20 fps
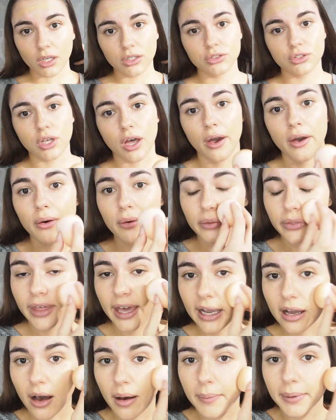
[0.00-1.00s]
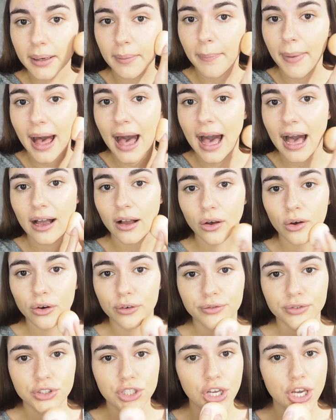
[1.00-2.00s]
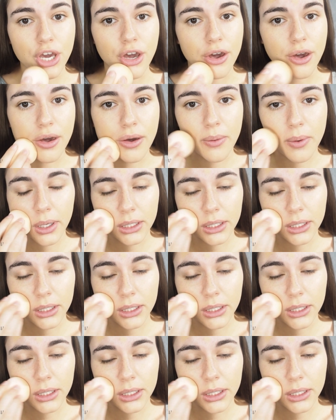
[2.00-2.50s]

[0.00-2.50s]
So they come in a pack of 2,